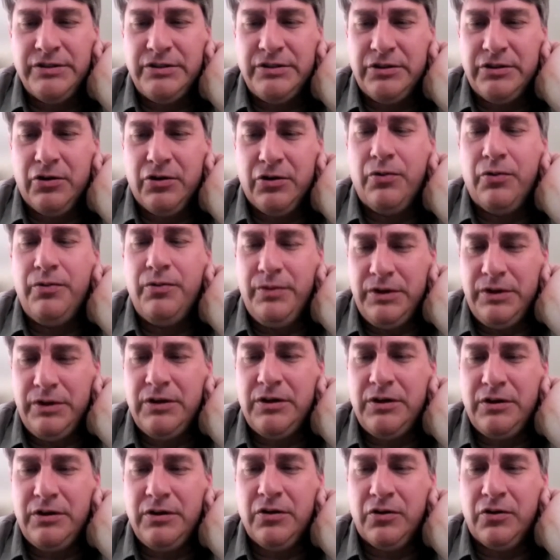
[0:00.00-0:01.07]
So
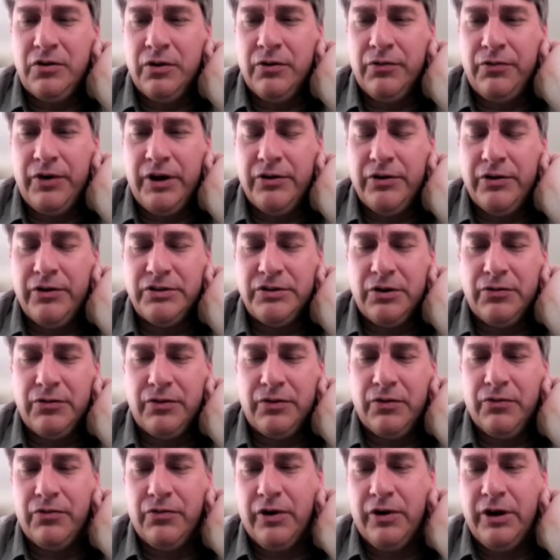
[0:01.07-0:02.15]
you're going to find yourself
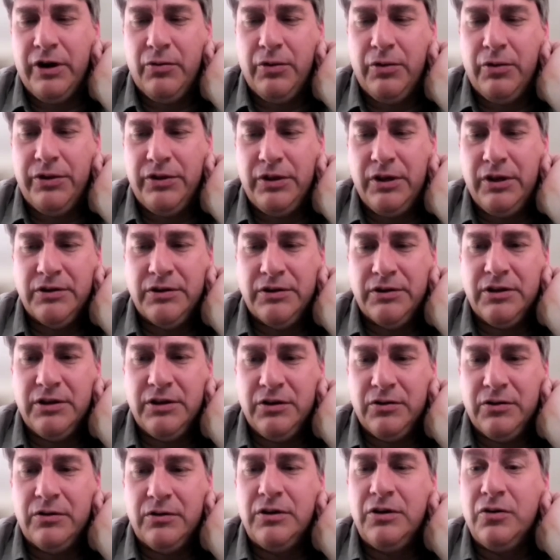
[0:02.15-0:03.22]
confronted with things that
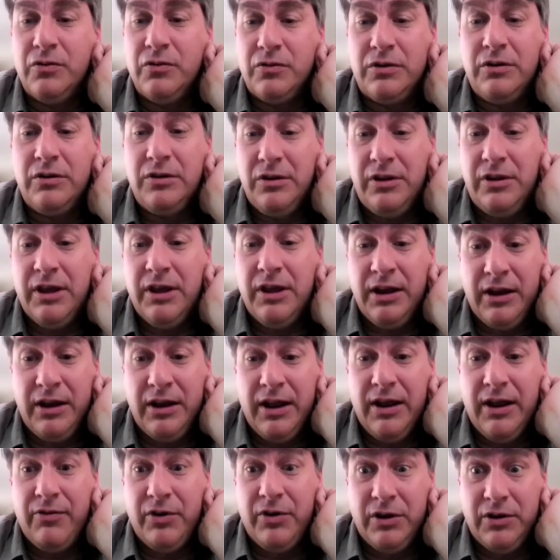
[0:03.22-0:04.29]
you're then
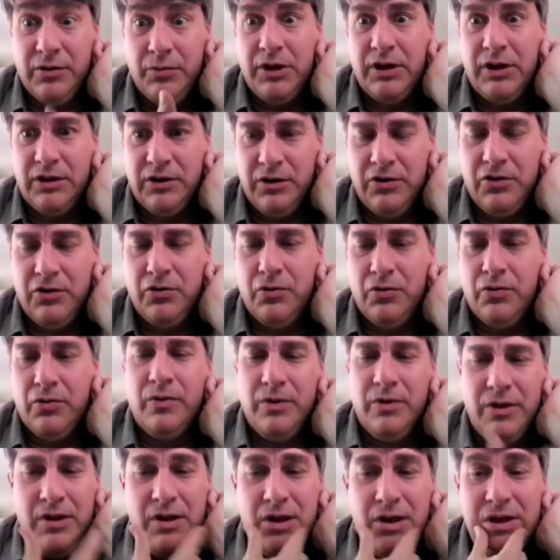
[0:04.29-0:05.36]
having to make new
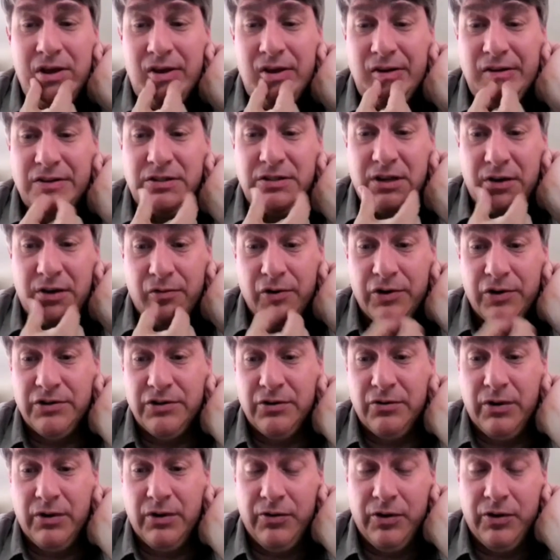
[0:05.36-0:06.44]
discoveries,
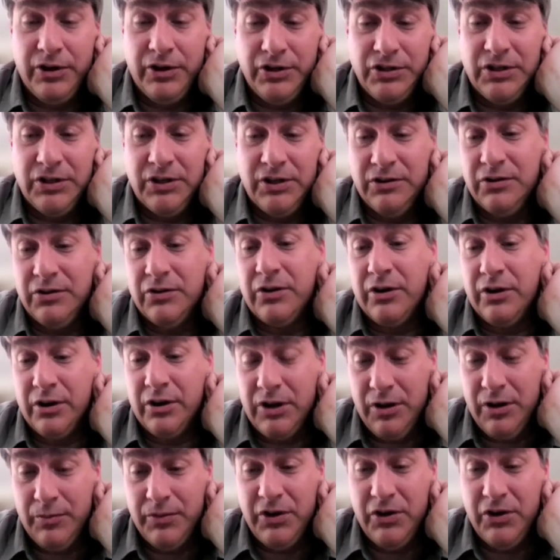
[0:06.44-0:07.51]
and revelations are going to
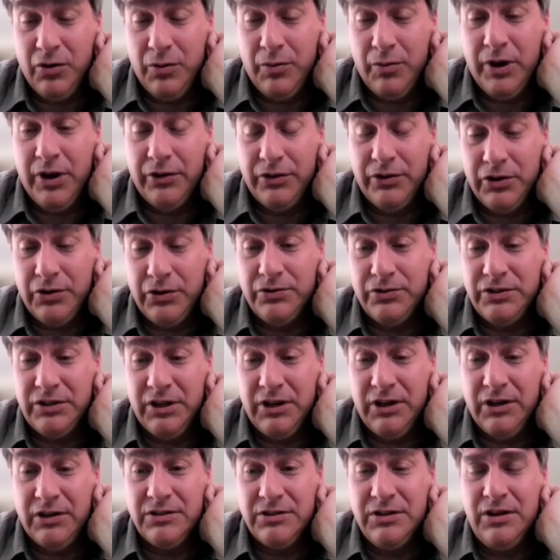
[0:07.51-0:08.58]
come to you about those
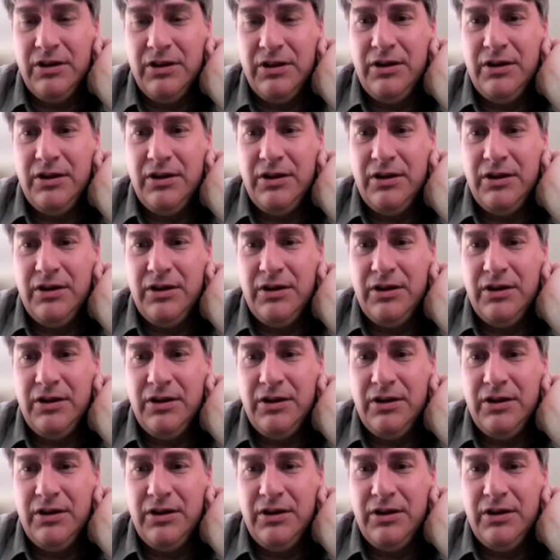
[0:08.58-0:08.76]
things.